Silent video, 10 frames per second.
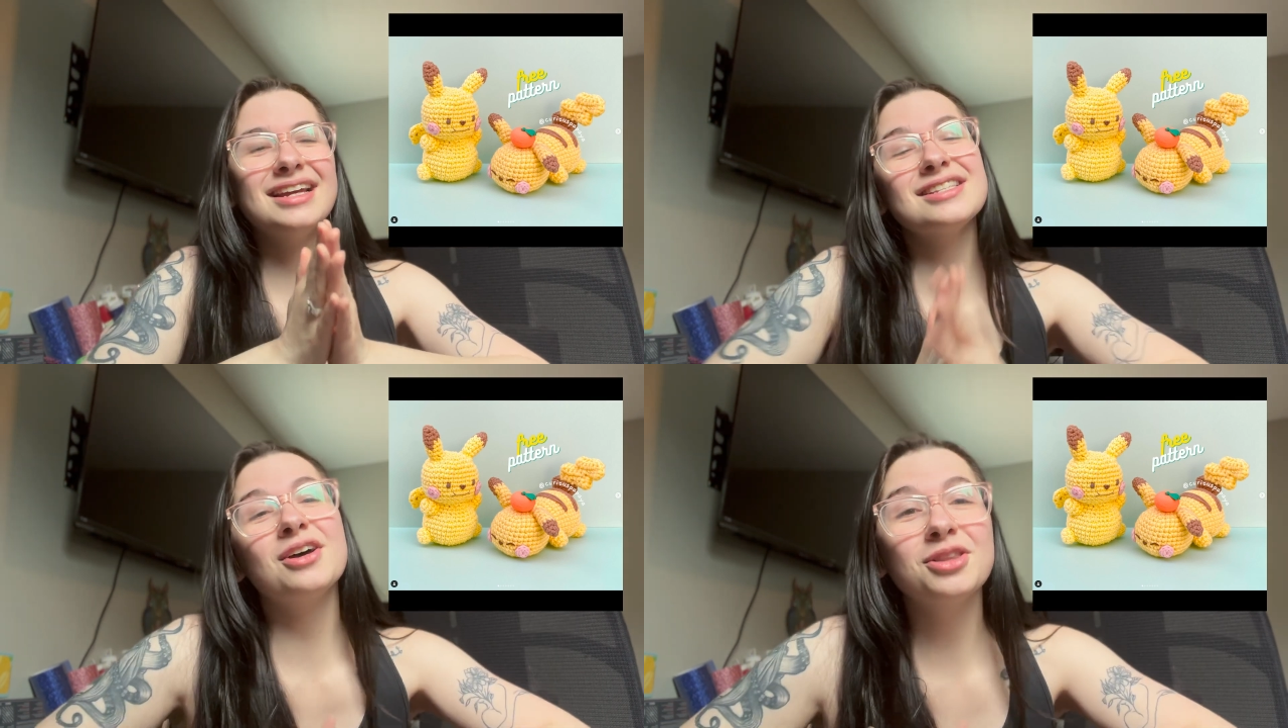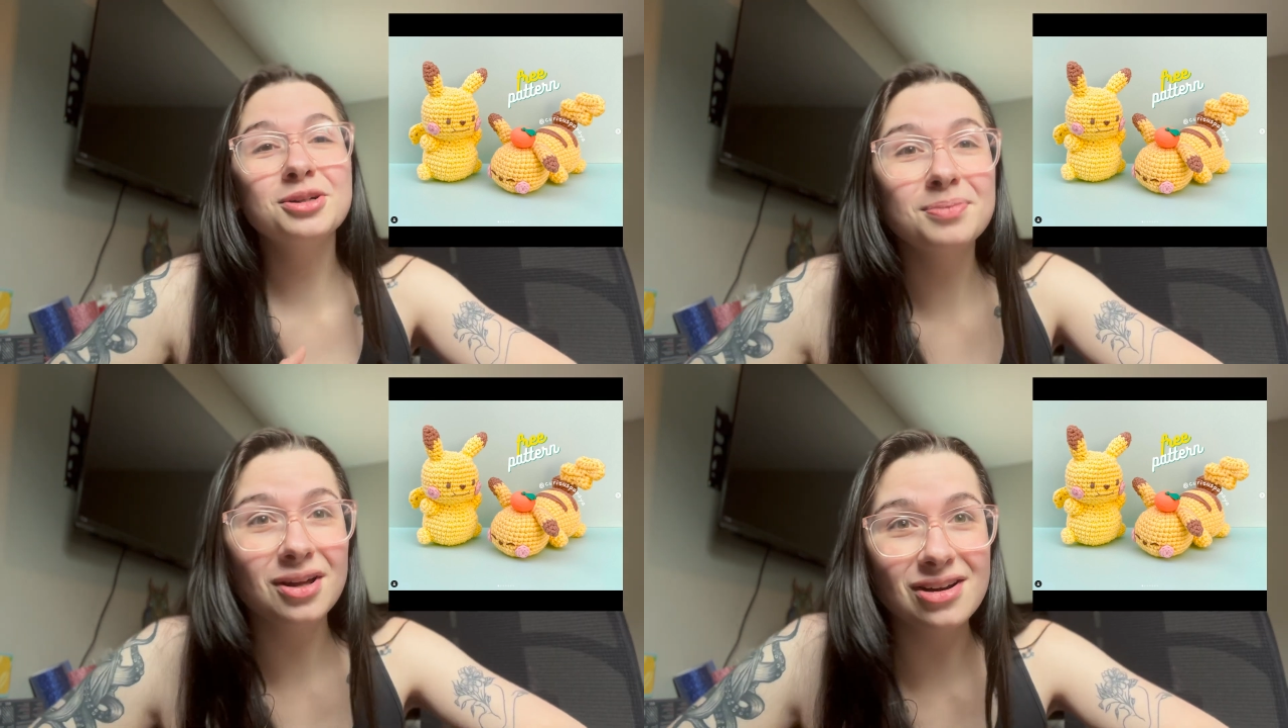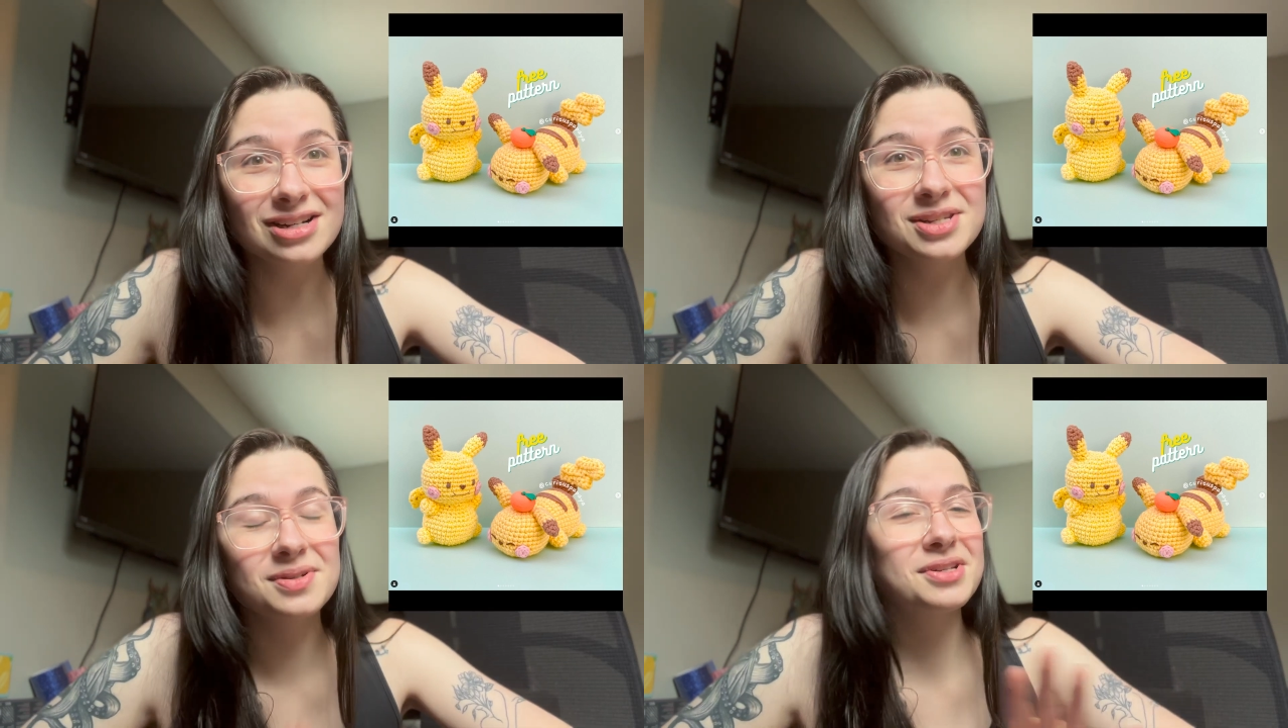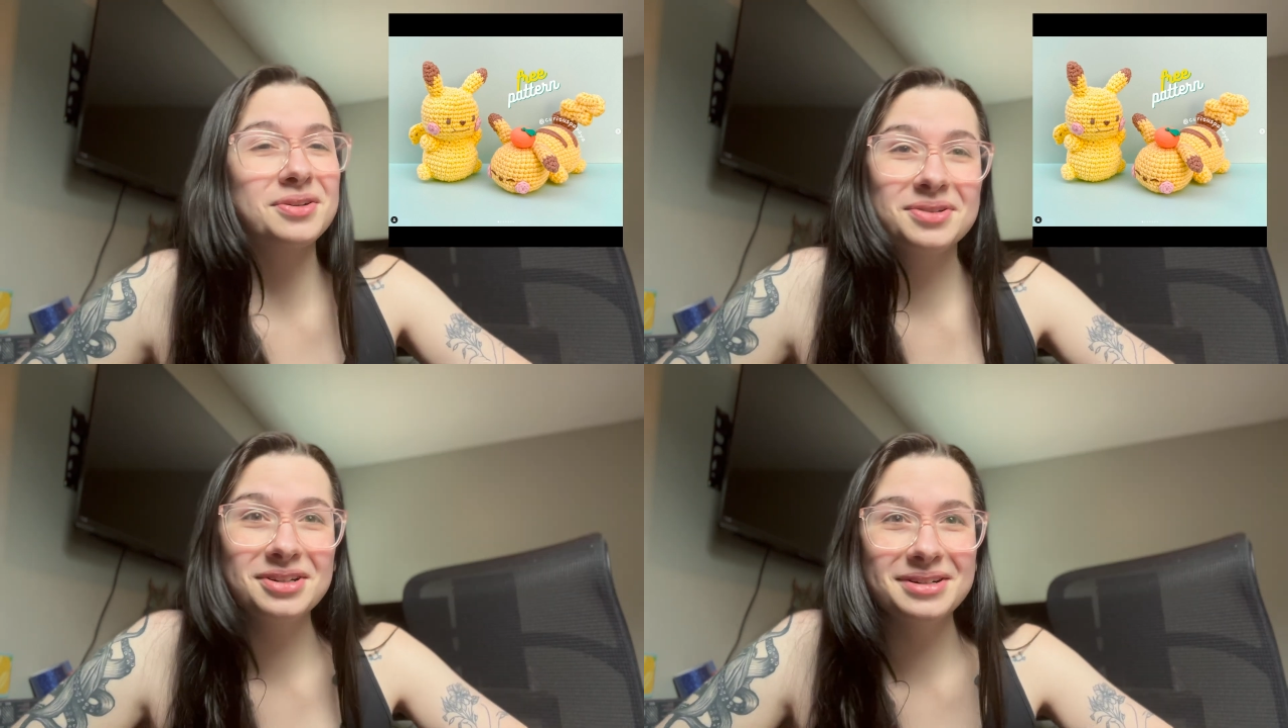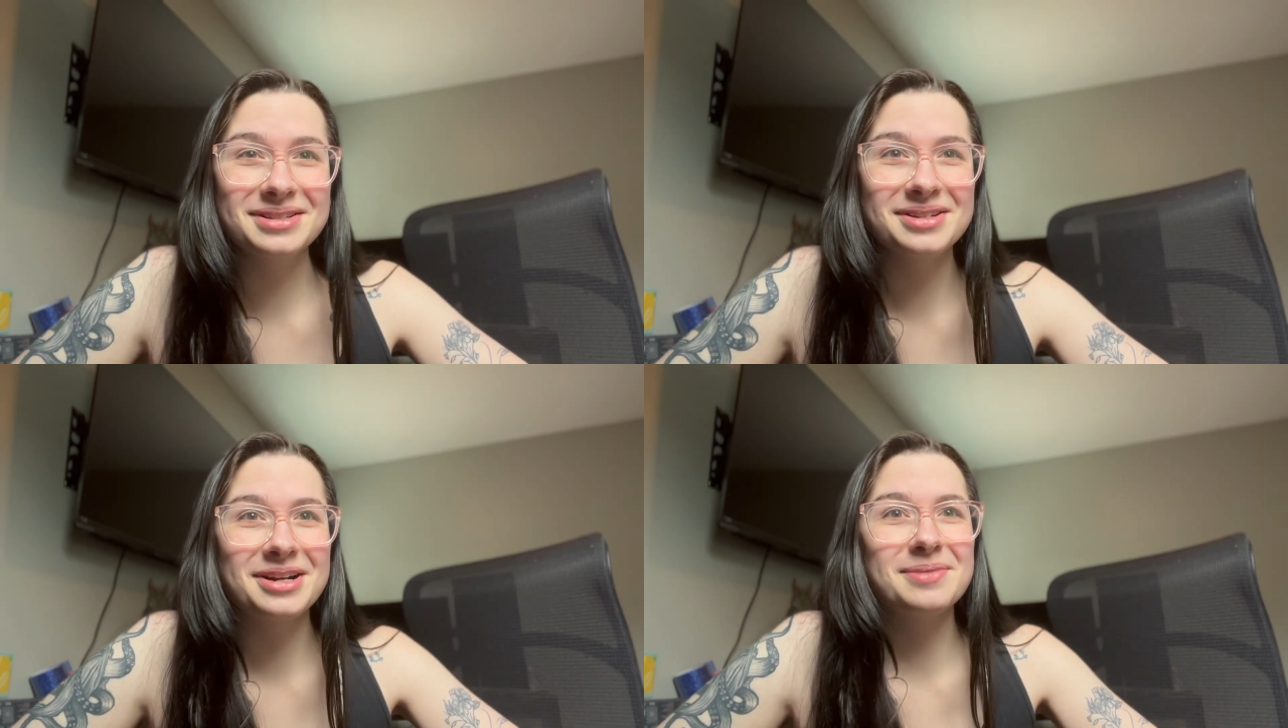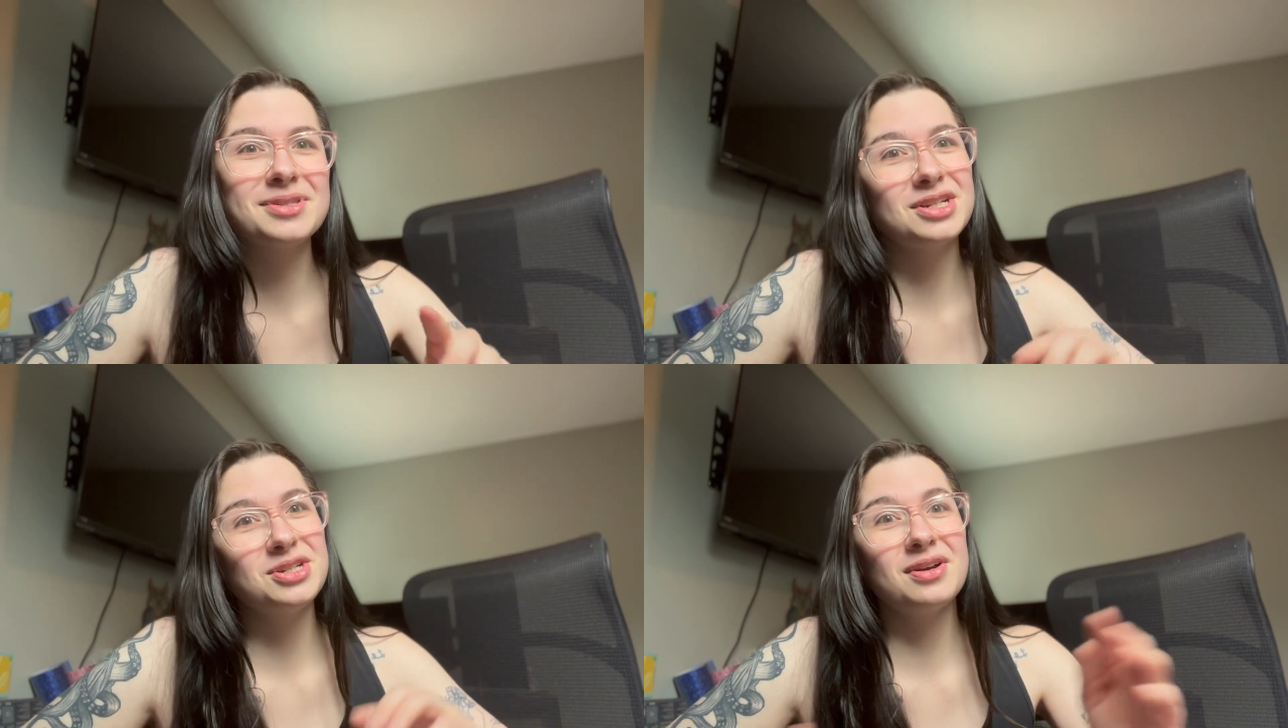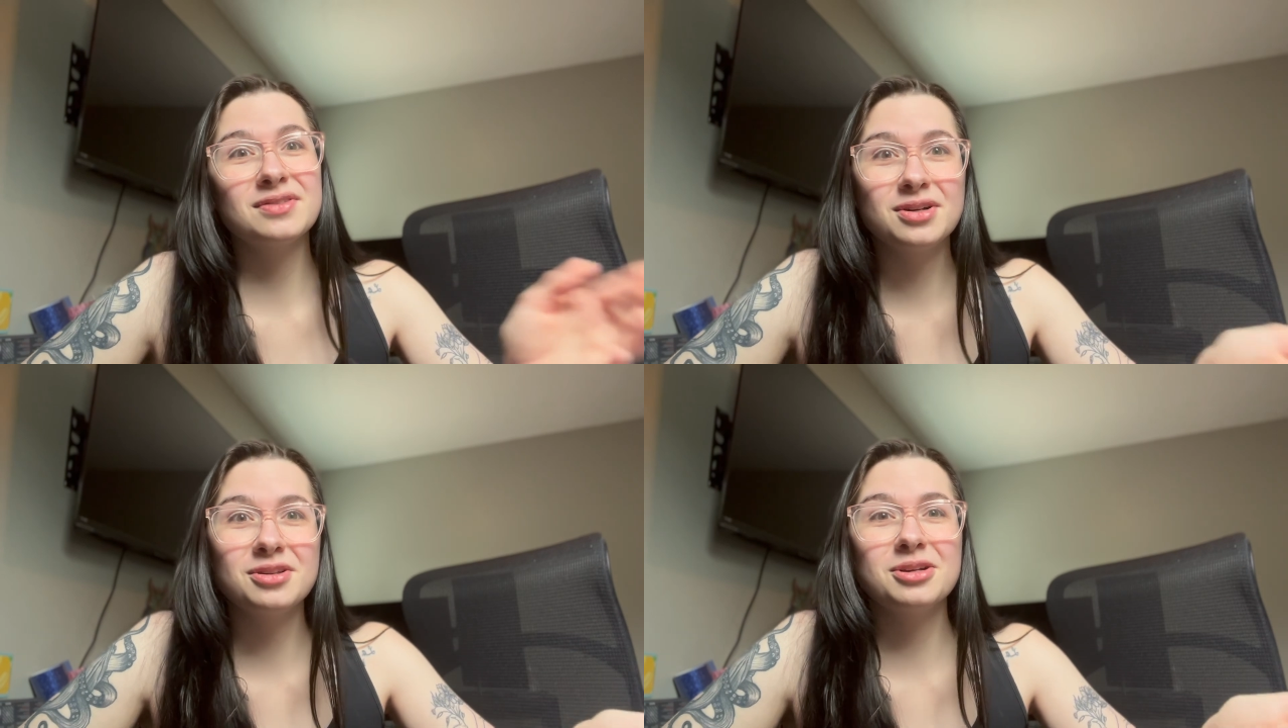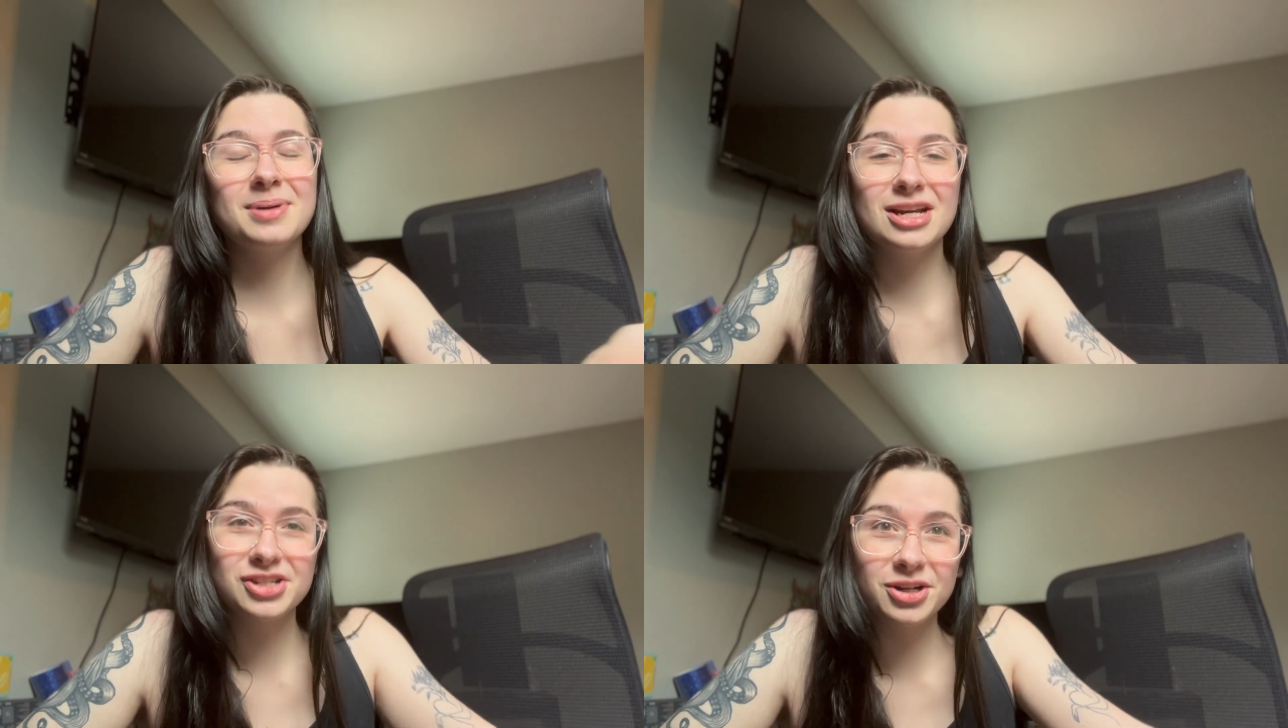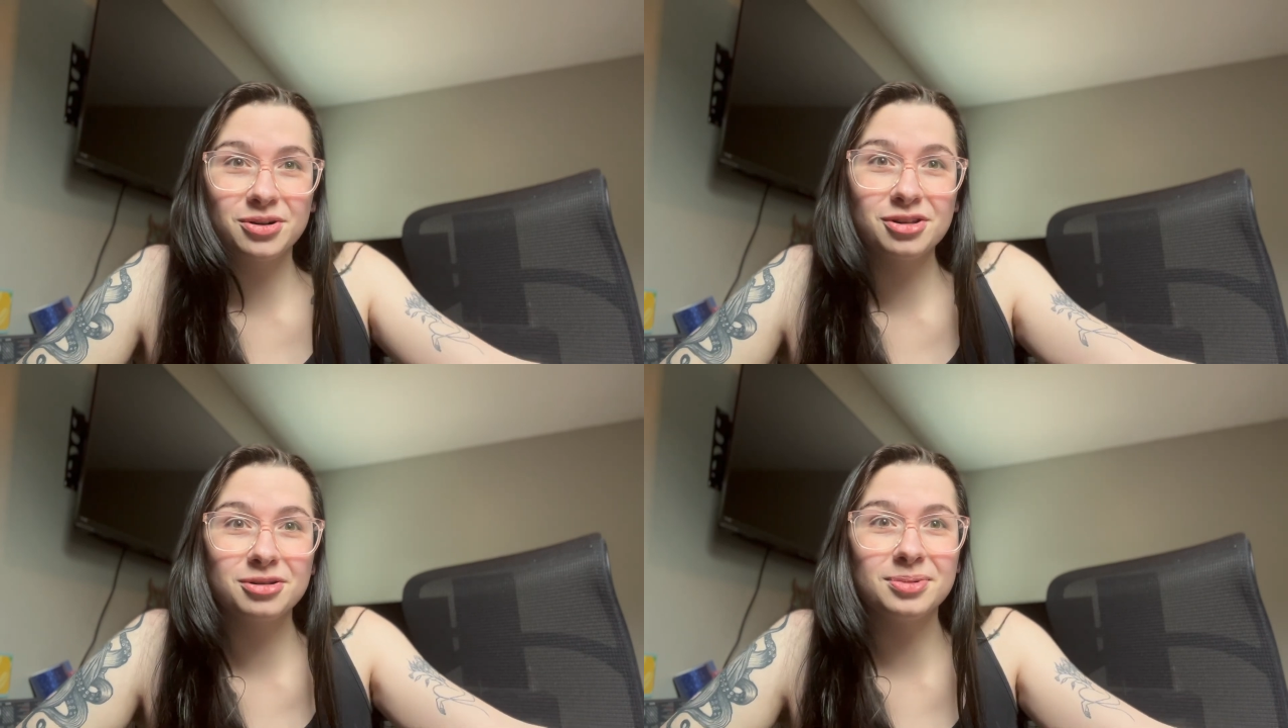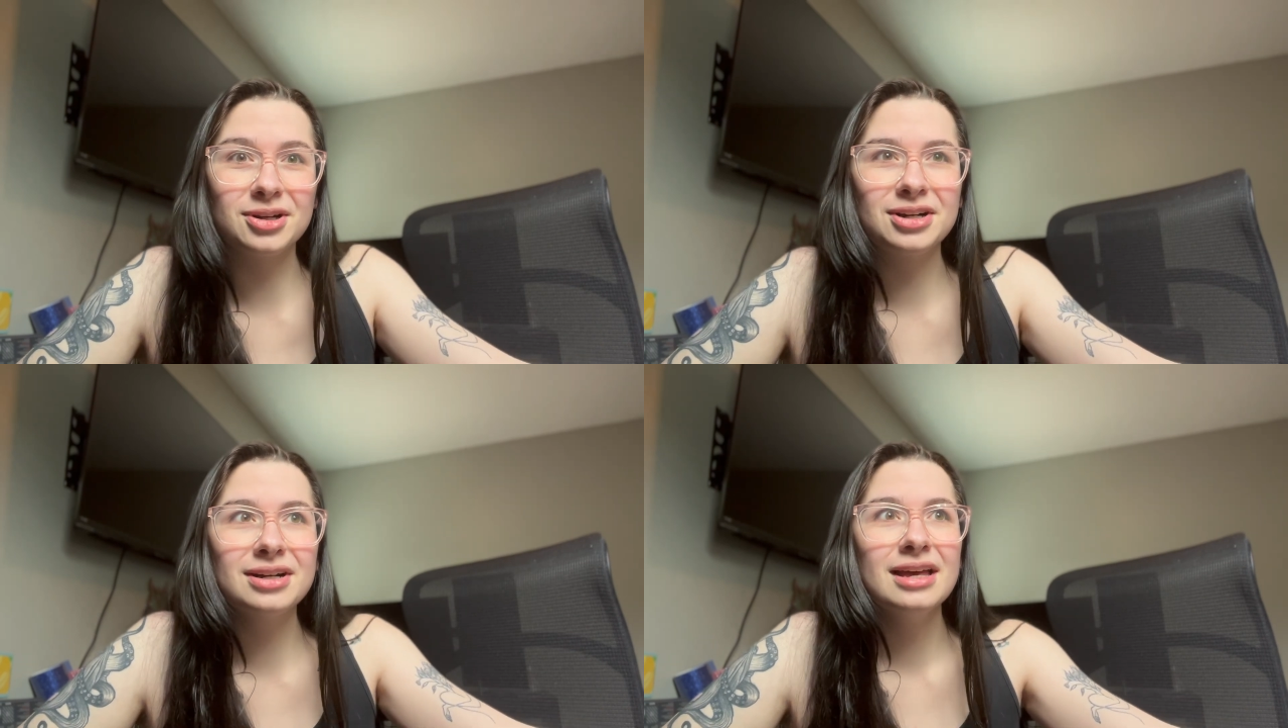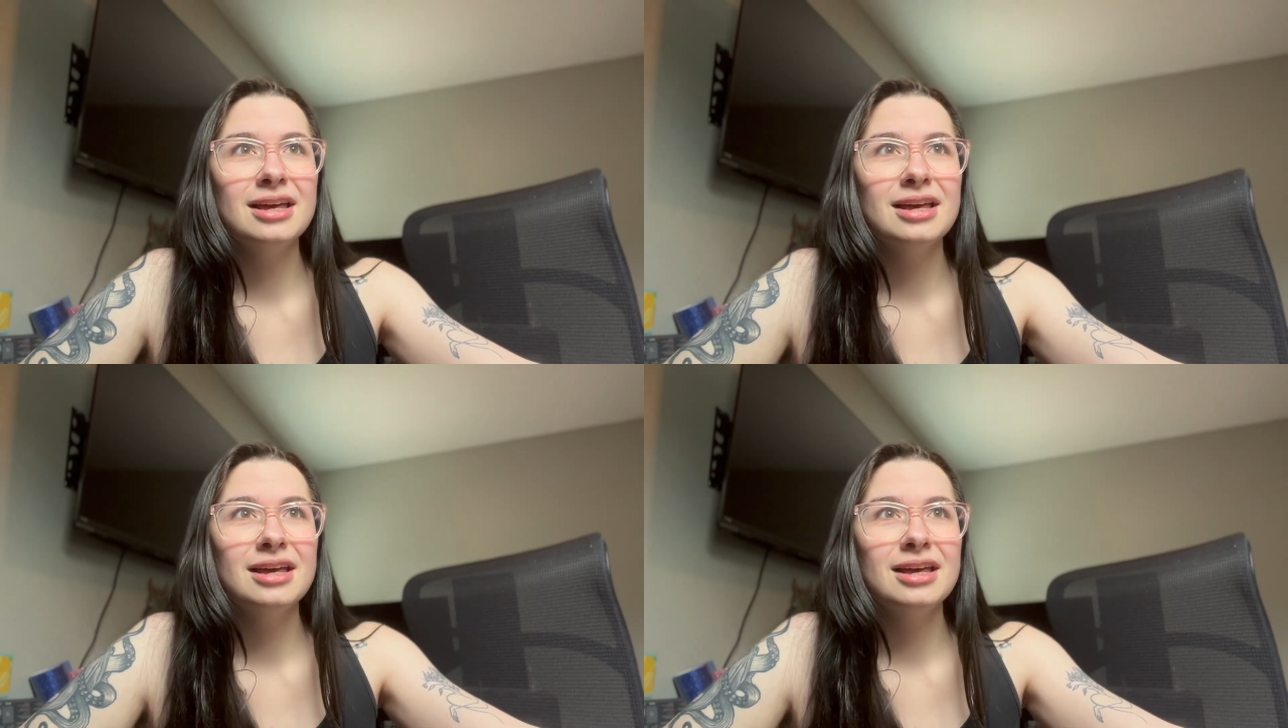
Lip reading: It's on their blog, so it's not on their Instagram, so you do have to go to their page and go to their blog,